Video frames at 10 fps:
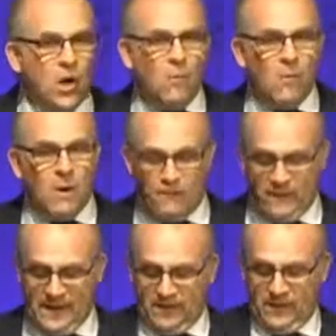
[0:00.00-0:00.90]
Commonwealth
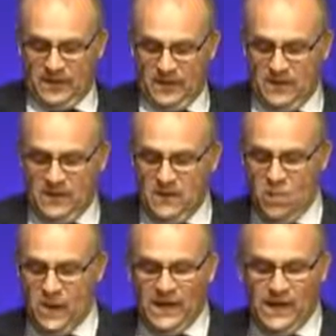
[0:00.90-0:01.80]
factor
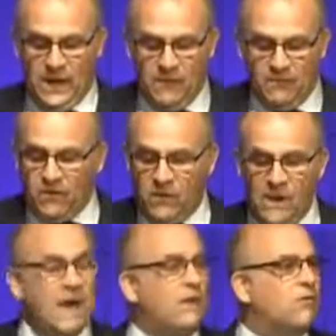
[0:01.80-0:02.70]
when it comes
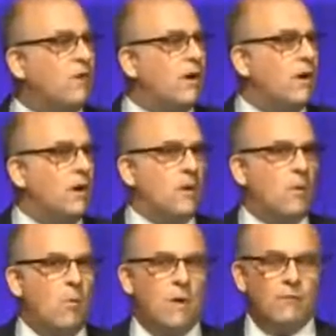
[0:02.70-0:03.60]
to
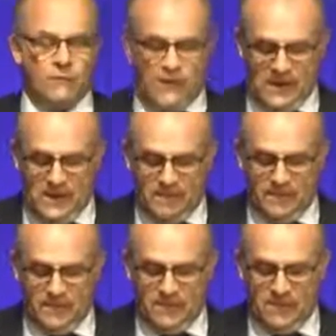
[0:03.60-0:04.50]
intra-Commonwealth trade.
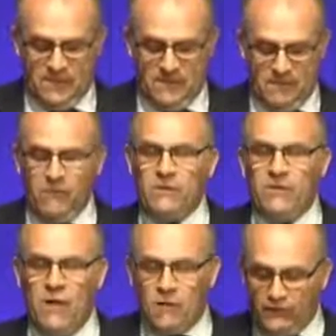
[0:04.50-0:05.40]
The
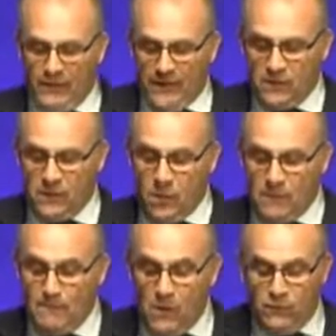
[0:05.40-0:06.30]
research found that
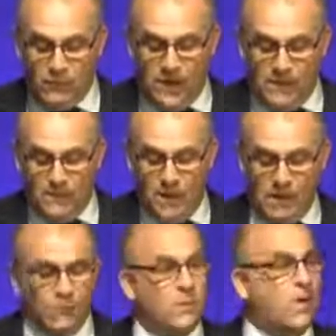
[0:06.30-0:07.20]
when both trading
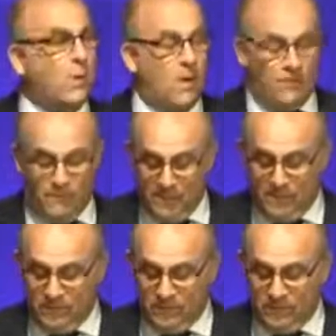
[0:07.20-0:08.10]
partners were Commonwealth
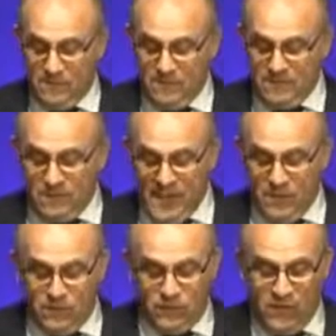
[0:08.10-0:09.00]
members, the
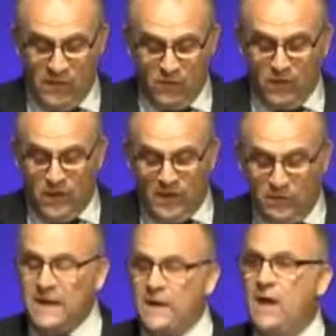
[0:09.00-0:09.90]
value of trade was likely
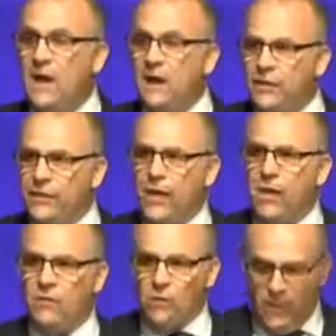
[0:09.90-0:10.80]
to be a
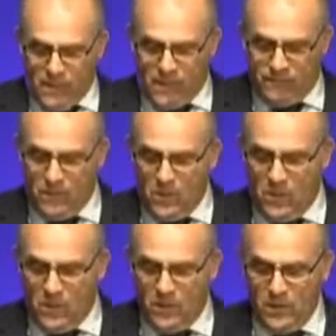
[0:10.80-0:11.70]
third to a half
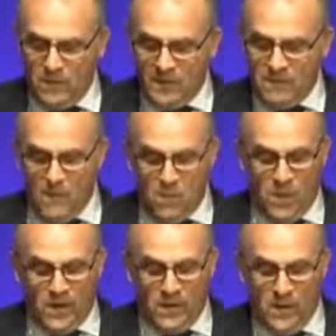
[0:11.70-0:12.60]
more than
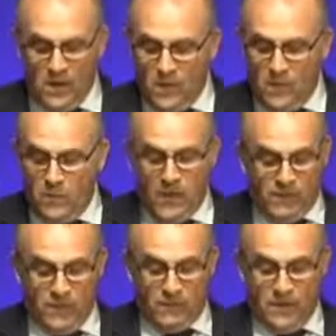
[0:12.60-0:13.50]
when one or
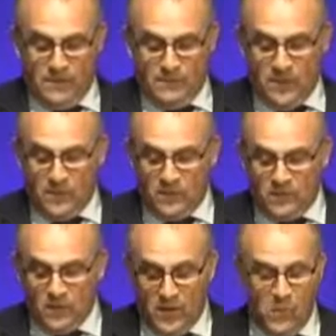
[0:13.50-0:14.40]
both of the trading
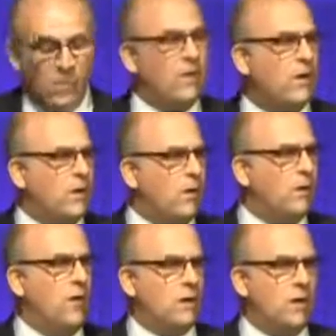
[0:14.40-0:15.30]
partners was a
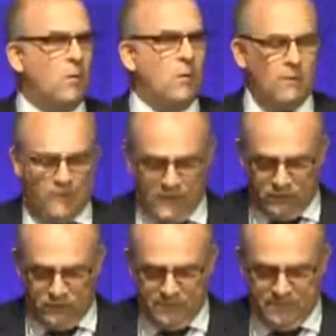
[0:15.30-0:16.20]
non-Commonwealth
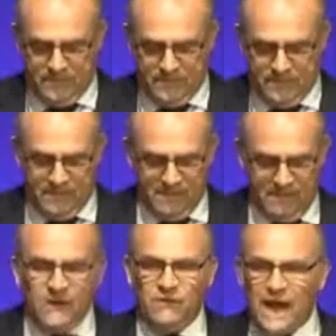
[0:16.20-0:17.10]
country.
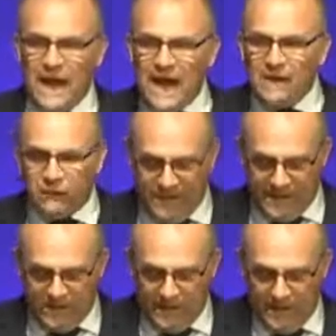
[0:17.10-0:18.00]
This X
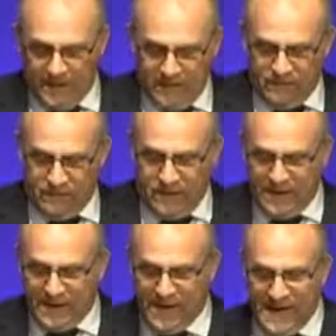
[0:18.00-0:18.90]
factor, if you
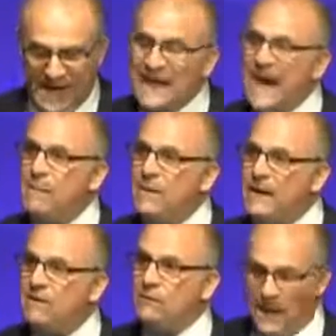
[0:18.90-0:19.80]
like, can
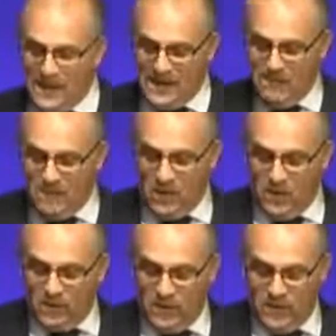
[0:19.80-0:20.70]
be explained in
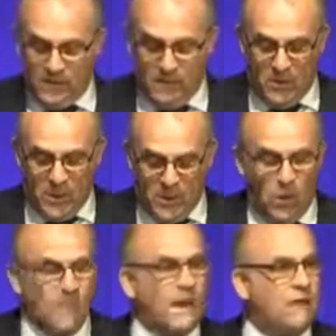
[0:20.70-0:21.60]
part by our
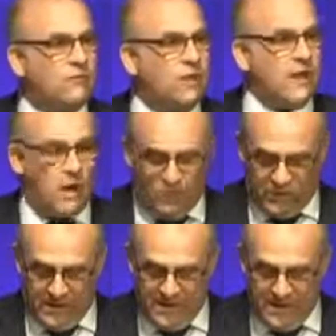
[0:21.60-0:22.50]
common history,
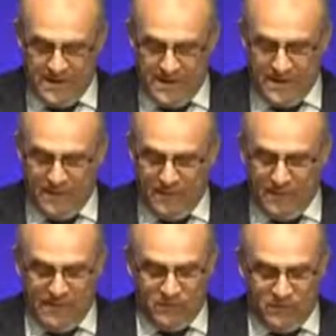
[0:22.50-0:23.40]
culture and the
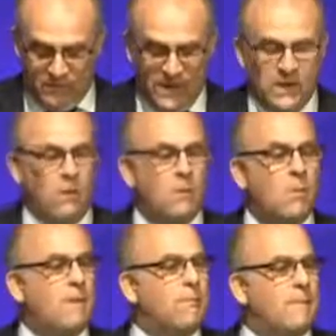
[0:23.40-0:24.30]
beliefs that tie
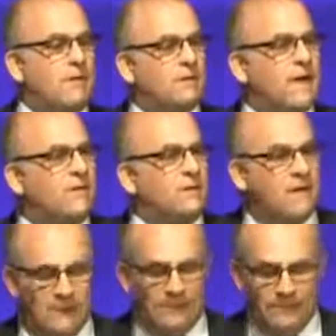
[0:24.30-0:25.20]
Commonwealth member states
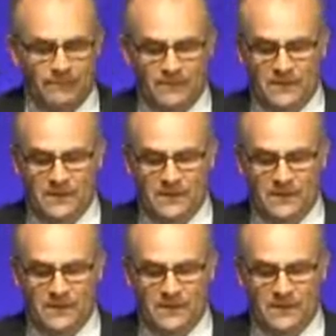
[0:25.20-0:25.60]
together.